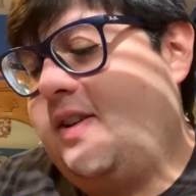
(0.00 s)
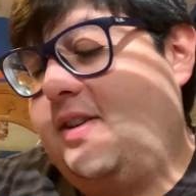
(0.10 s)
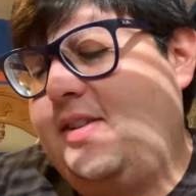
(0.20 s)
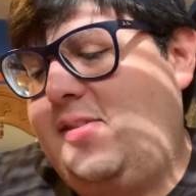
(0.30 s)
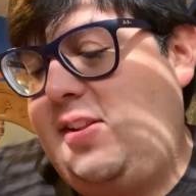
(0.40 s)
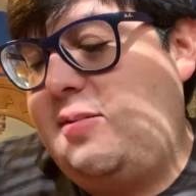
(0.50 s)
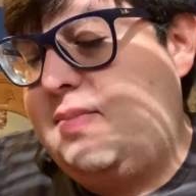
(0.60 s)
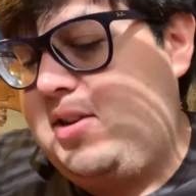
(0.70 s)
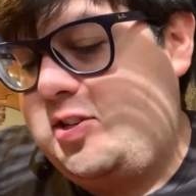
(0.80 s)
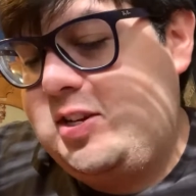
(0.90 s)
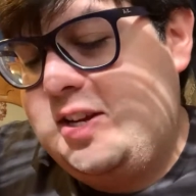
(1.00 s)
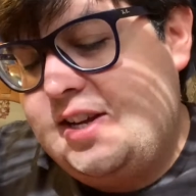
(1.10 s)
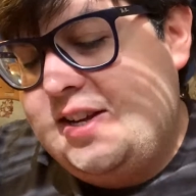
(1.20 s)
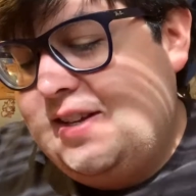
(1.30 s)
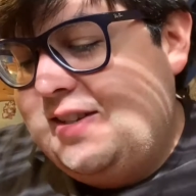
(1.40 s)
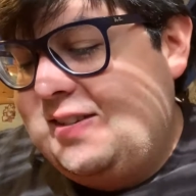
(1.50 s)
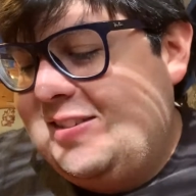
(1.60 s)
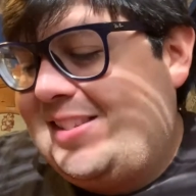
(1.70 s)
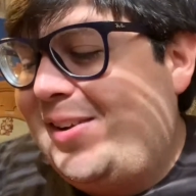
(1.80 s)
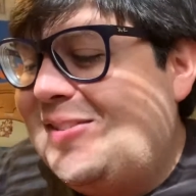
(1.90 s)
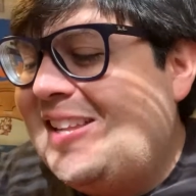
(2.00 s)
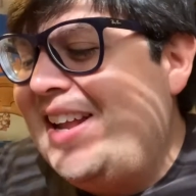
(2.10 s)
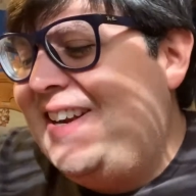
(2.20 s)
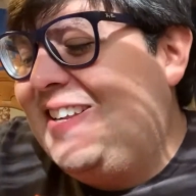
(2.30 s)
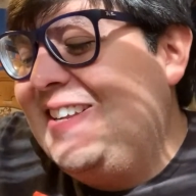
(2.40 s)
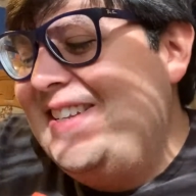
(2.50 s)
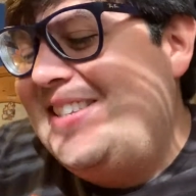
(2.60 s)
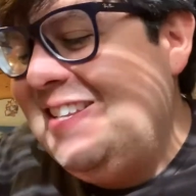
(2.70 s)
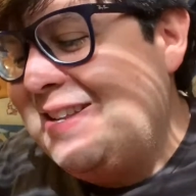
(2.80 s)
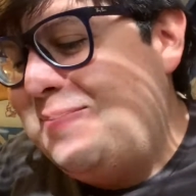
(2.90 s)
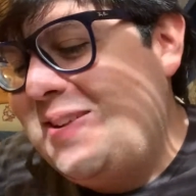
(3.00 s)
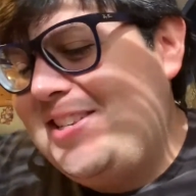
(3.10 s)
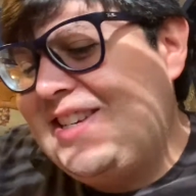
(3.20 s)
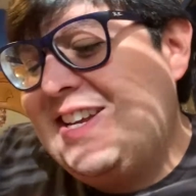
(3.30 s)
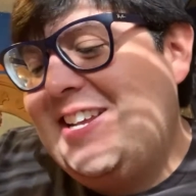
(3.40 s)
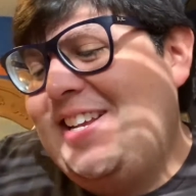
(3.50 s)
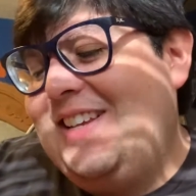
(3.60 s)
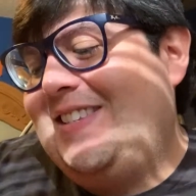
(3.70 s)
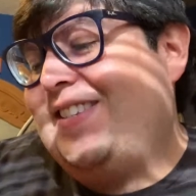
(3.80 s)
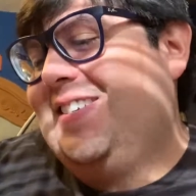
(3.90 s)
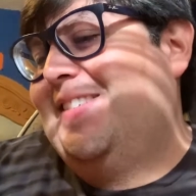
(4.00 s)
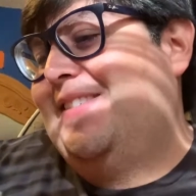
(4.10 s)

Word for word: conceited bitch. Self-centered, conceited bitch. So,